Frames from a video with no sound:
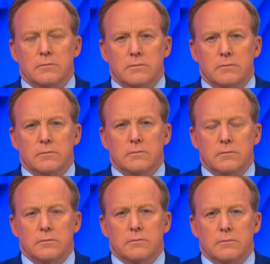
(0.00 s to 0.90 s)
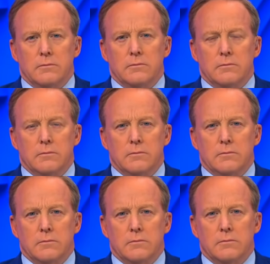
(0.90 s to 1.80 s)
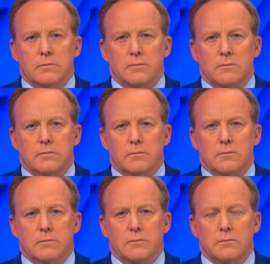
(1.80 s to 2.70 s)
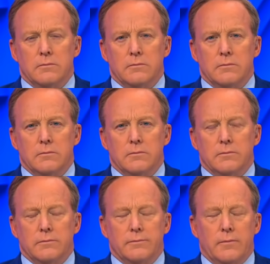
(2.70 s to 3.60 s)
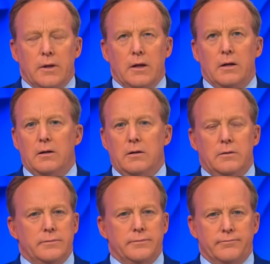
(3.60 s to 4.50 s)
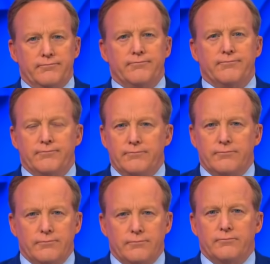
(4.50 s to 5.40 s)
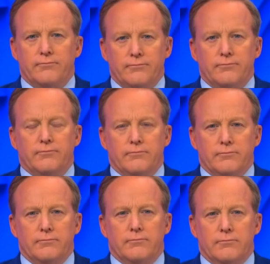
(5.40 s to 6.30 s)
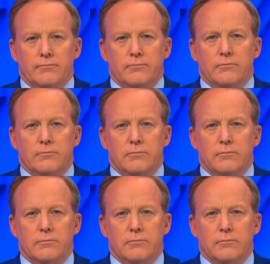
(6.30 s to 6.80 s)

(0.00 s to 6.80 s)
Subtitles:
This person isn't speaking.